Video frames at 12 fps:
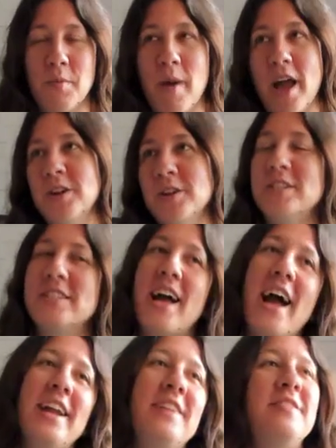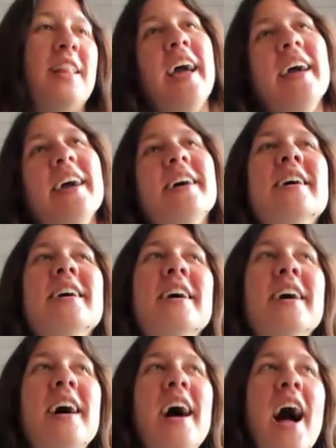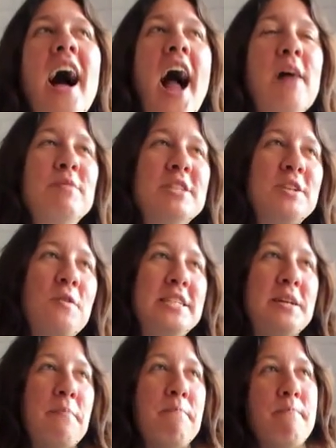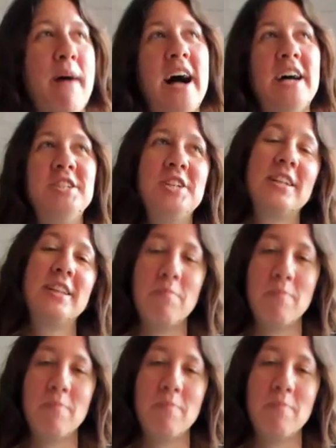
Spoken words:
and you're just kind of like, I'm just going to magically